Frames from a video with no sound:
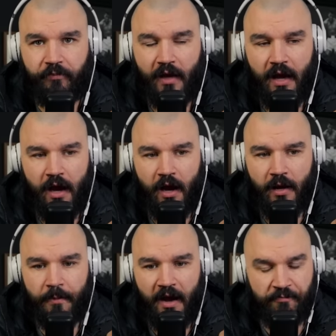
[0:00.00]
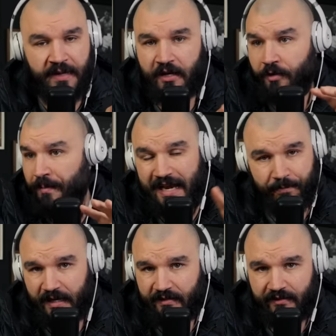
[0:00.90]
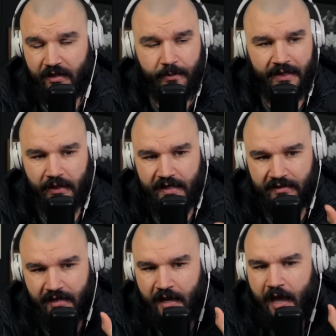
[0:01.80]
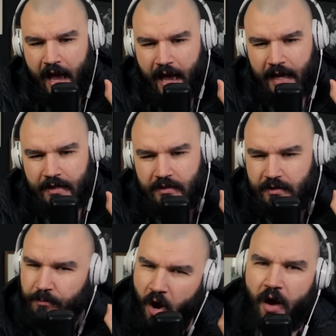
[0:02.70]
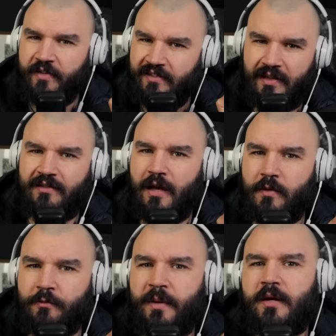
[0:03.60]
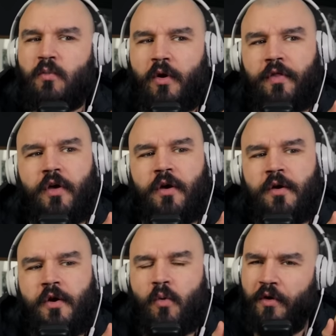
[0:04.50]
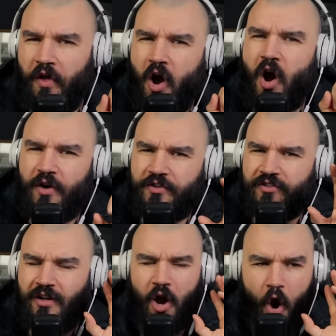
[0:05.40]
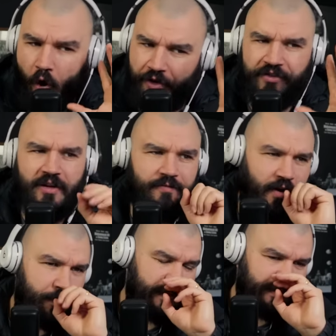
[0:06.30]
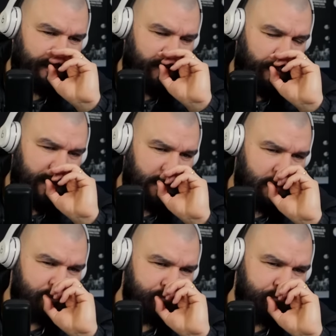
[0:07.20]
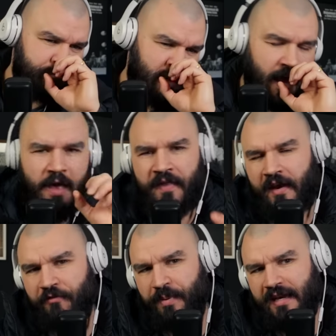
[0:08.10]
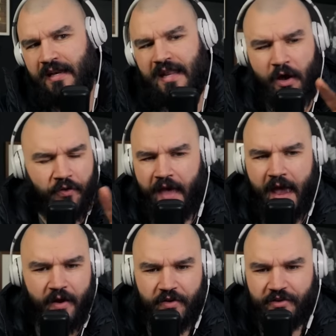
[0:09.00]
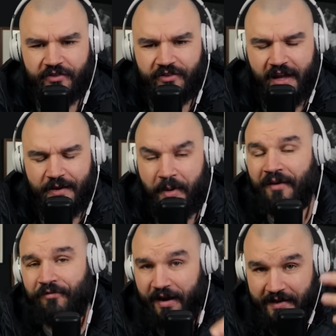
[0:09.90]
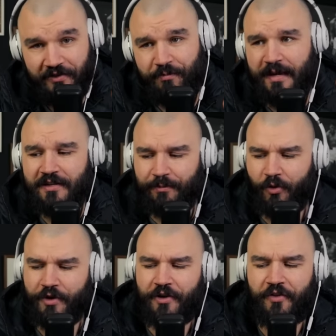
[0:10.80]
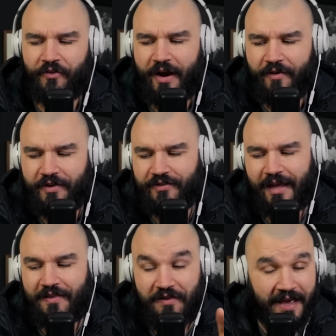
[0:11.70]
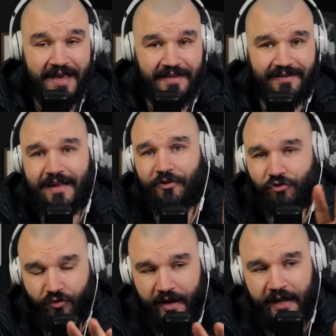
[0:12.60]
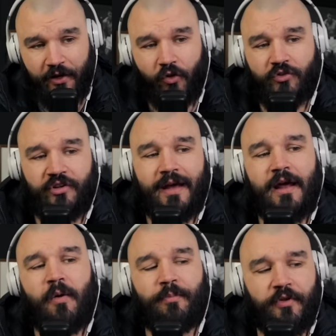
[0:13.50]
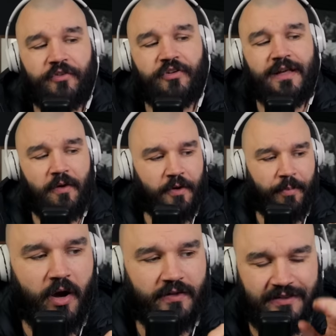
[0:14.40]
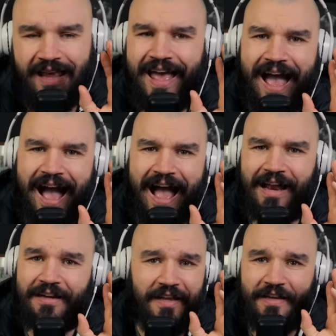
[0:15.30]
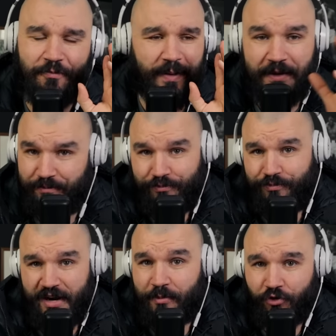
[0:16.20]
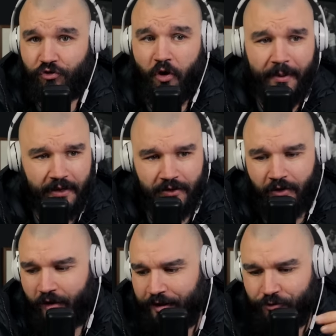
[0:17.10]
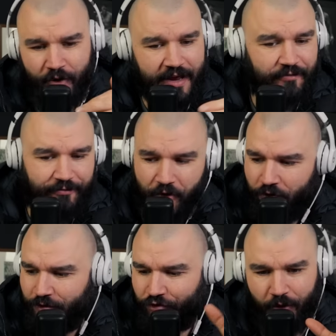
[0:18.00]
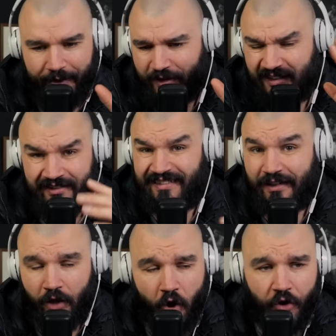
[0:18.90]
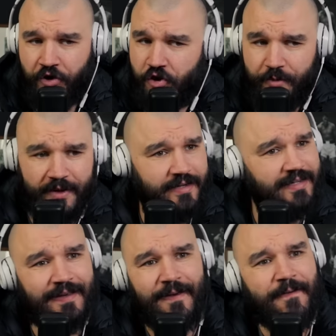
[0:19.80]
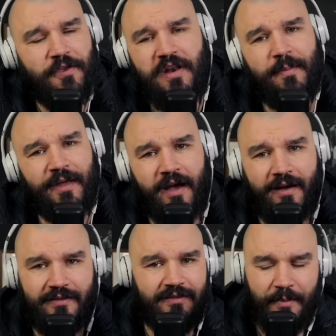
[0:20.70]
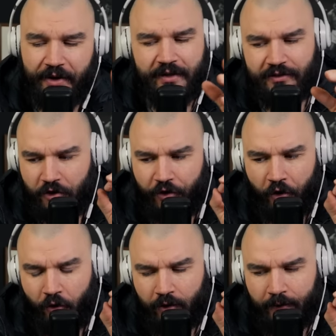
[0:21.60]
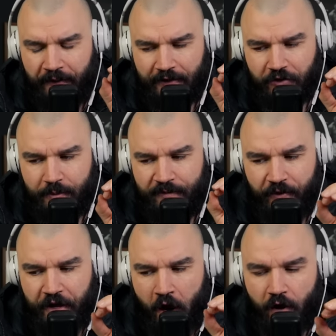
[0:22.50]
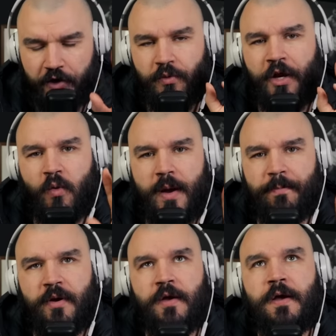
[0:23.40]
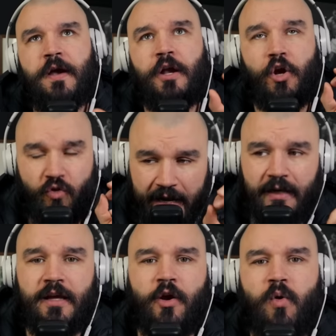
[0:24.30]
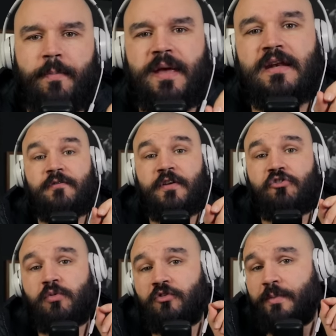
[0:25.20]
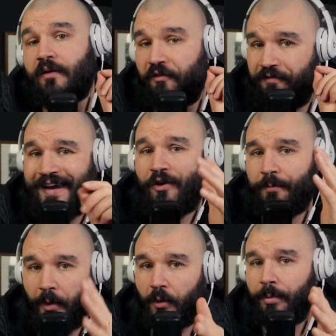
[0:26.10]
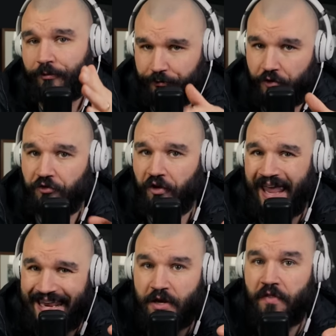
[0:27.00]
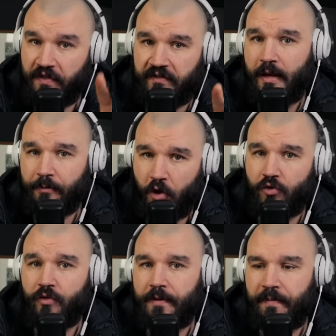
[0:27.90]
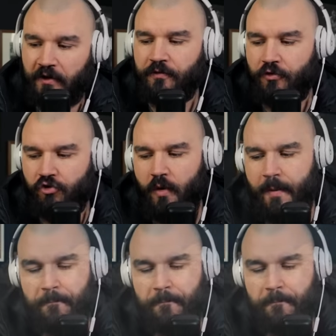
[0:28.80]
I've been to many places in the Middle East, and Mojave sticks out as being one of the hardest, hottest environments I've ever been in. And then I've been in the other areas, and my friends have been deployed in other areas in the United States, training alongside our brothers and counterparts, and it's been pretty much tropical, all right? Rainfall, tropical, still hot, humid, you name it, guys. The America's got it all. That's going to be very hard to correctly equip individuals to be able to fight on multiple fronts in the same country, that's for sure.